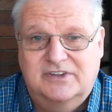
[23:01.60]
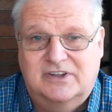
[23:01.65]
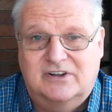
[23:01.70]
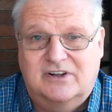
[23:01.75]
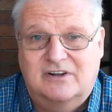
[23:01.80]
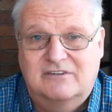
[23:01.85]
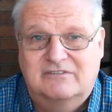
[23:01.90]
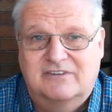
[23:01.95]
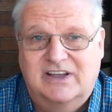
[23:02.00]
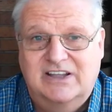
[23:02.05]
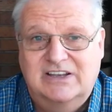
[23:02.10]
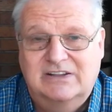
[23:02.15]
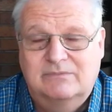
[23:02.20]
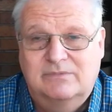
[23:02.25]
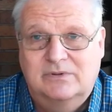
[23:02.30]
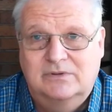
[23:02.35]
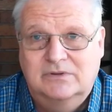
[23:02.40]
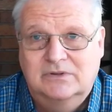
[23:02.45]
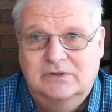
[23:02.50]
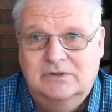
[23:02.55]
that are
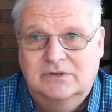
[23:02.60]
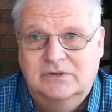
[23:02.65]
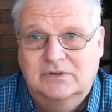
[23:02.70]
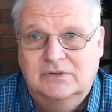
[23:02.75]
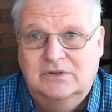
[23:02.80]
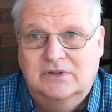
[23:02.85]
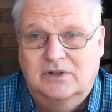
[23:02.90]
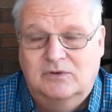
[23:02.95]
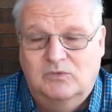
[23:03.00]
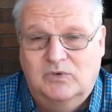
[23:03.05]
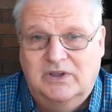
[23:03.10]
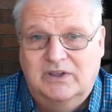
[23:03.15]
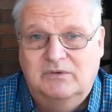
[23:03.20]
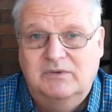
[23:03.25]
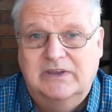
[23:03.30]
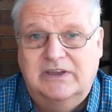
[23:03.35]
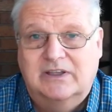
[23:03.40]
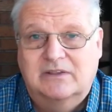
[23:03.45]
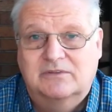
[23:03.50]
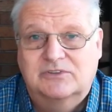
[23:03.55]
available, where
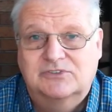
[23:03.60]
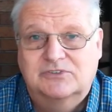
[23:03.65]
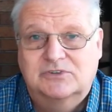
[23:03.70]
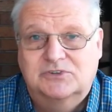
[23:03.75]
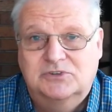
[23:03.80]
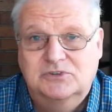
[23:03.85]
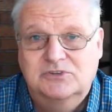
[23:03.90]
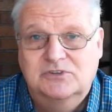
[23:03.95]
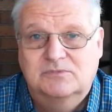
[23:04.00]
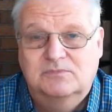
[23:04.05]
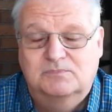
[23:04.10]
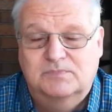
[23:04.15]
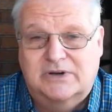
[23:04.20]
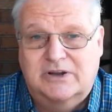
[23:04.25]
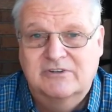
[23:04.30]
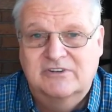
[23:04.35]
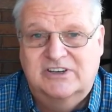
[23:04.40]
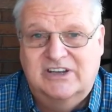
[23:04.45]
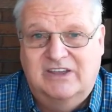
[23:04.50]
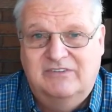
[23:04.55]
we can do
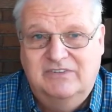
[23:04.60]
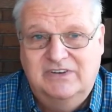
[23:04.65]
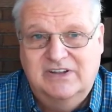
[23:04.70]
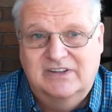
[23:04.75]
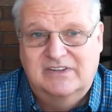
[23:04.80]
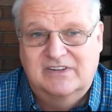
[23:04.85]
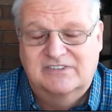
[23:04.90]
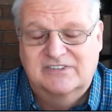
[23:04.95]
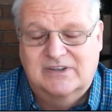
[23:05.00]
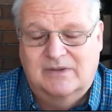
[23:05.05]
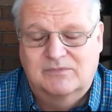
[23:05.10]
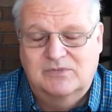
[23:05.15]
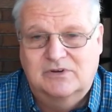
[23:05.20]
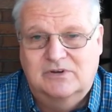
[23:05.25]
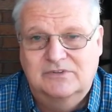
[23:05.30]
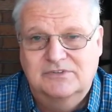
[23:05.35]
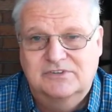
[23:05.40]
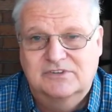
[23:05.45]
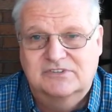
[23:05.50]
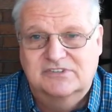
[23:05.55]
programming at the
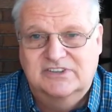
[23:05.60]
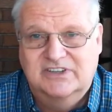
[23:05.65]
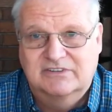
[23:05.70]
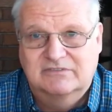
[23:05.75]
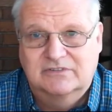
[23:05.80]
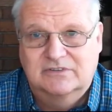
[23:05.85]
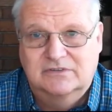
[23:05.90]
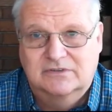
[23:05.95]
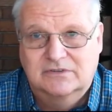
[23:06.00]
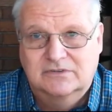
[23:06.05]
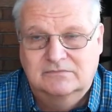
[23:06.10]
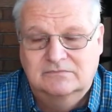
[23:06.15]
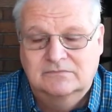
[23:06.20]
subconscious level.